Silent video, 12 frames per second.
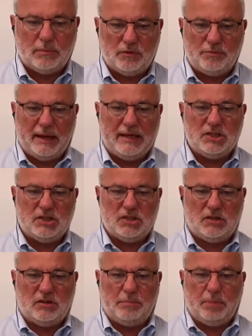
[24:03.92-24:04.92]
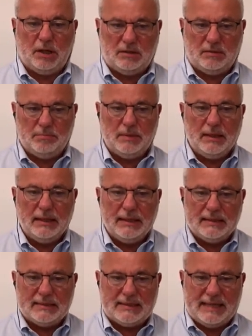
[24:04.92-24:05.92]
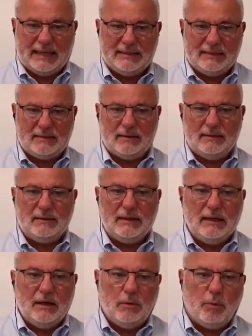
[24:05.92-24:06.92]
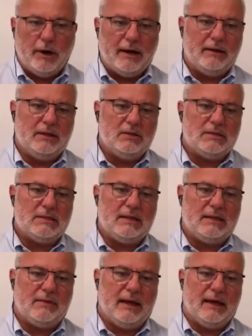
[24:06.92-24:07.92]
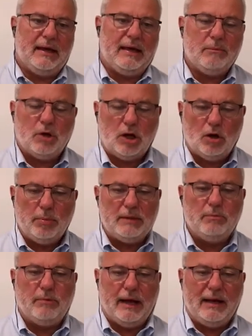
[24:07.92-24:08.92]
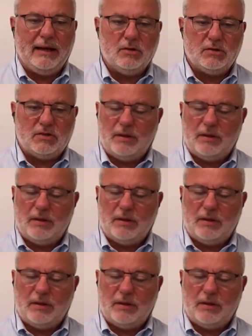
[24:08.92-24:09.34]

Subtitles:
of patients on the bottom center, where you see the hemoglobin values.